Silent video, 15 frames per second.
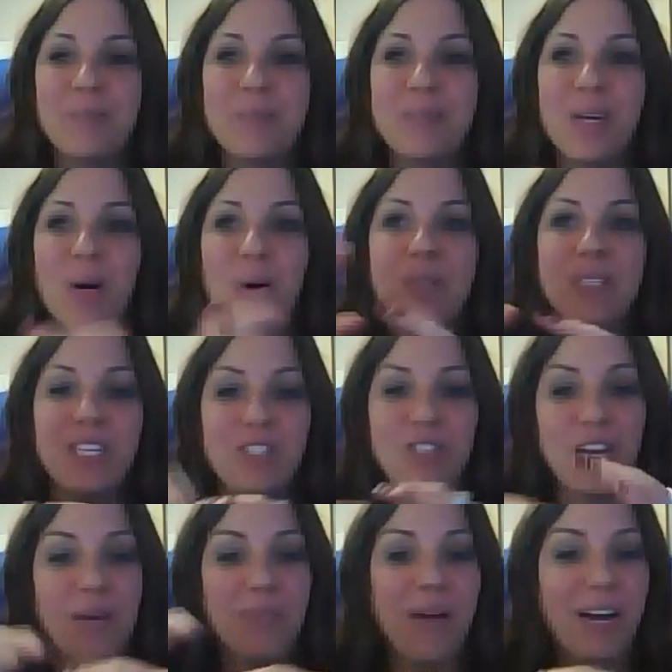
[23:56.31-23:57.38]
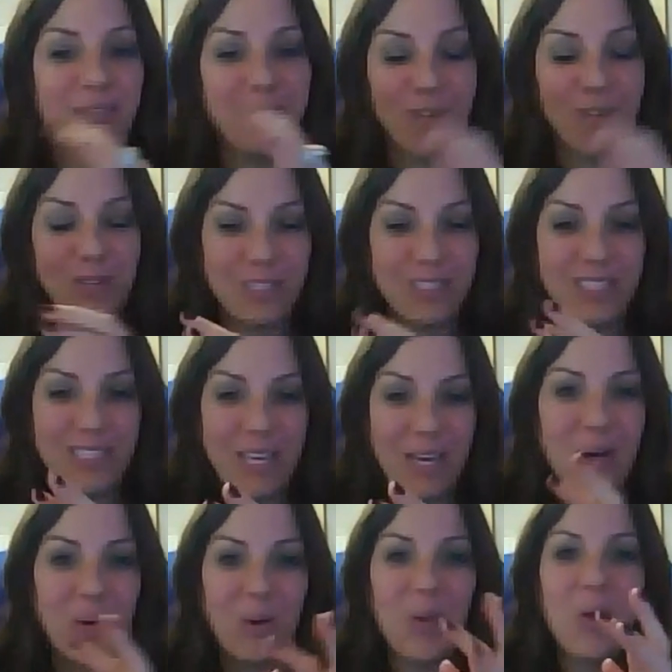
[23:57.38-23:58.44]
so teaching him that conversion
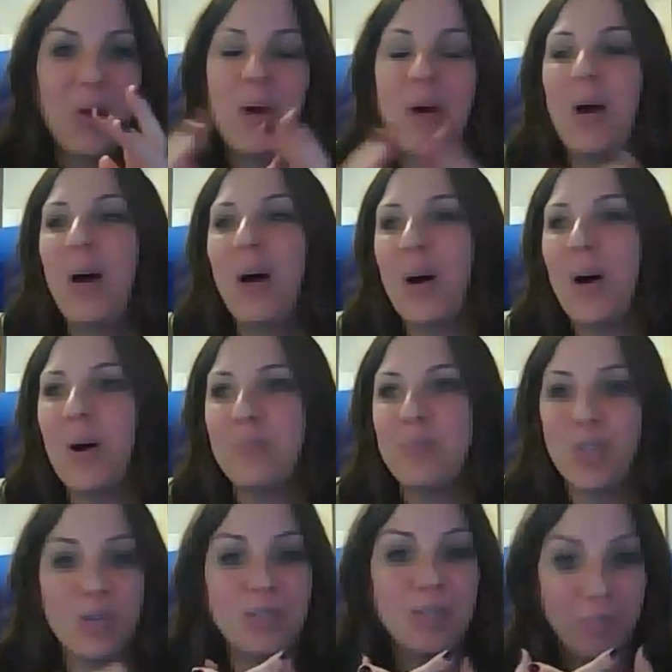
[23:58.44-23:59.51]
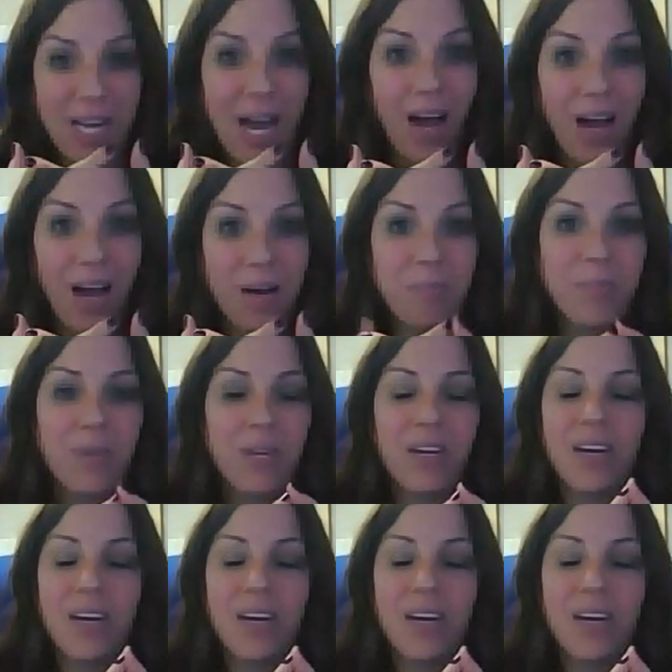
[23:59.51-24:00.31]
skill took some time.